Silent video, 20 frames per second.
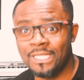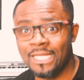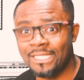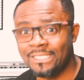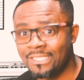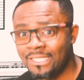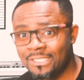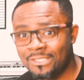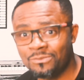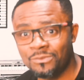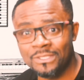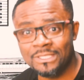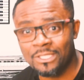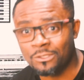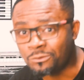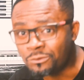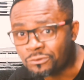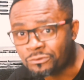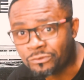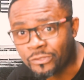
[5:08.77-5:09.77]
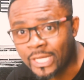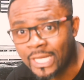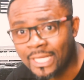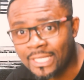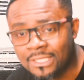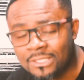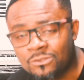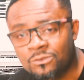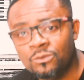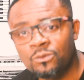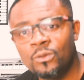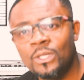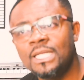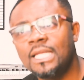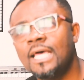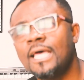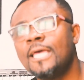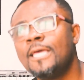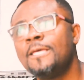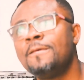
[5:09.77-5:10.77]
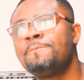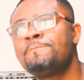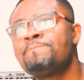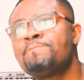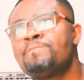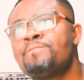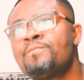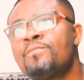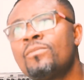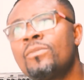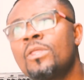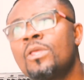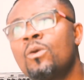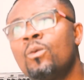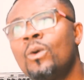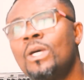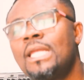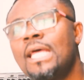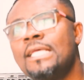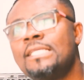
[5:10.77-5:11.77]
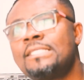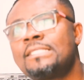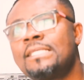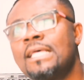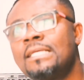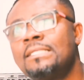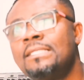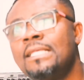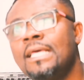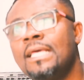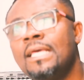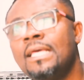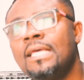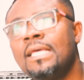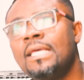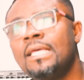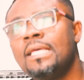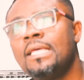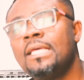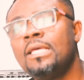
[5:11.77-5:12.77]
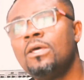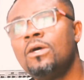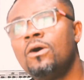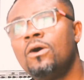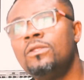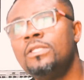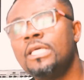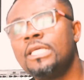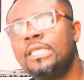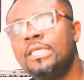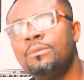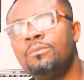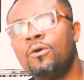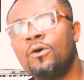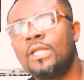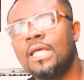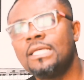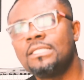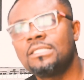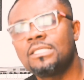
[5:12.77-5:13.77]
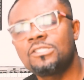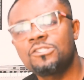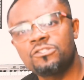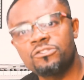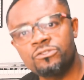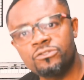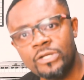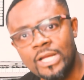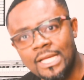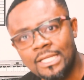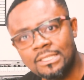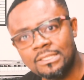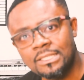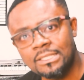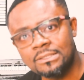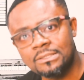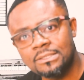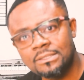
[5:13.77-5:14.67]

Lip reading: I just wanted to try it. So when I sat there on the keyboard, I just tried it.